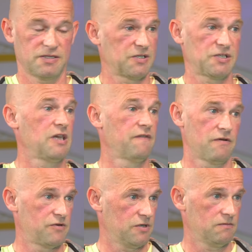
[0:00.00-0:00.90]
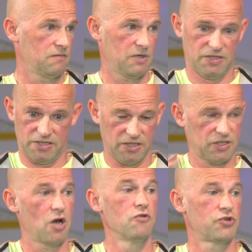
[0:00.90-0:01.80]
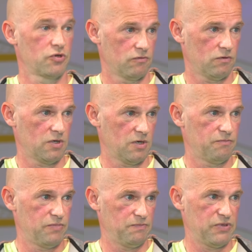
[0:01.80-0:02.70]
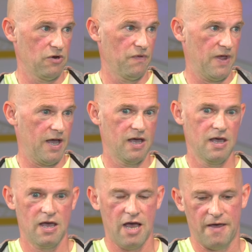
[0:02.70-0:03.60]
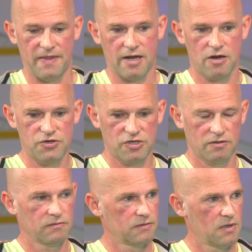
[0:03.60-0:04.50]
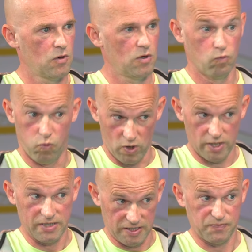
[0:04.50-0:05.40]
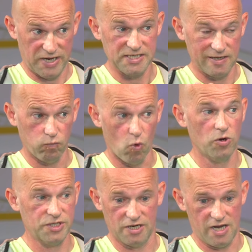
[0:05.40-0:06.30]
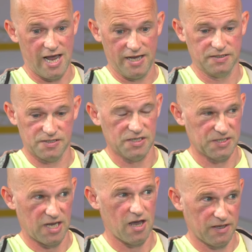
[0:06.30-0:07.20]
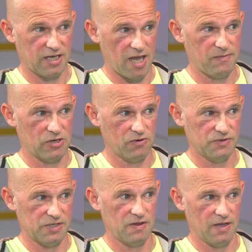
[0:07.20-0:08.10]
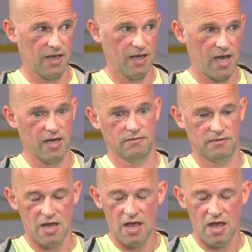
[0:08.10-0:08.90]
a sea of ocean. It's ocean beyond that. Yeah. And that ocean... It's basically water, and there's other chemicals in there, and